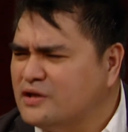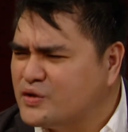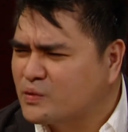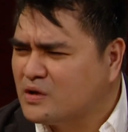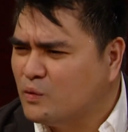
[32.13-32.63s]
the
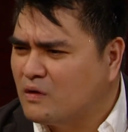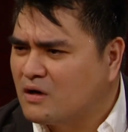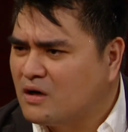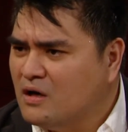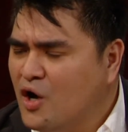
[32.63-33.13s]
drug
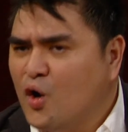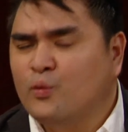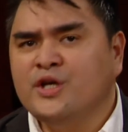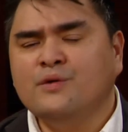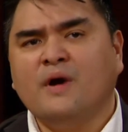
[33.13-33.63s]
war,
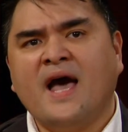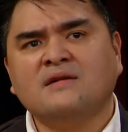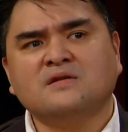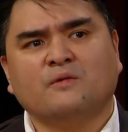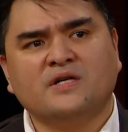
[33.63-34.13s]
when you
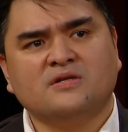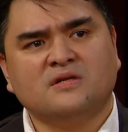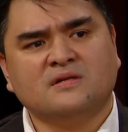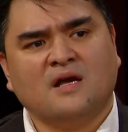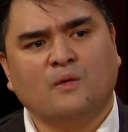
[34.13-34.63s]
ask
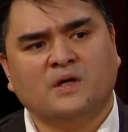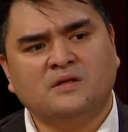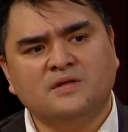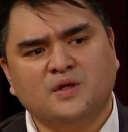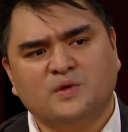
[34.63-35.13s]
questions like what
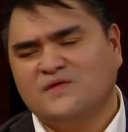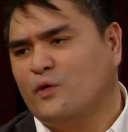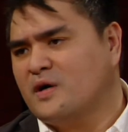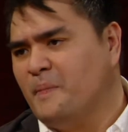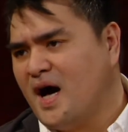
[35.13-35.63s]
does U.S.
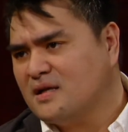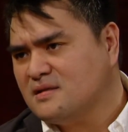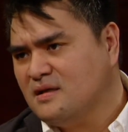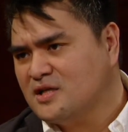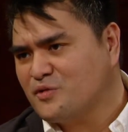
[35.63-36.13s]
foreign
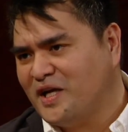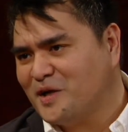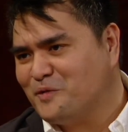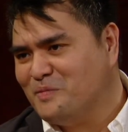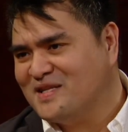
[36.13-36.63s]
policy and trade
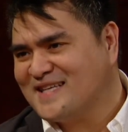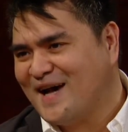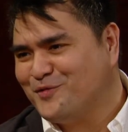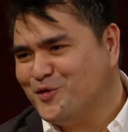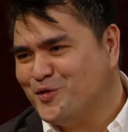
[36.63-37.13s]
agreements
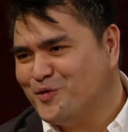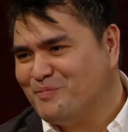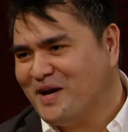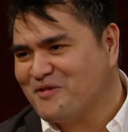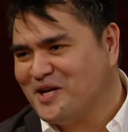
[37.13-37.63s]
have to do with
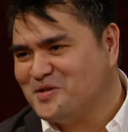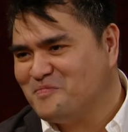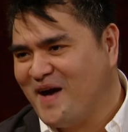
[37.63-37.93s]
migration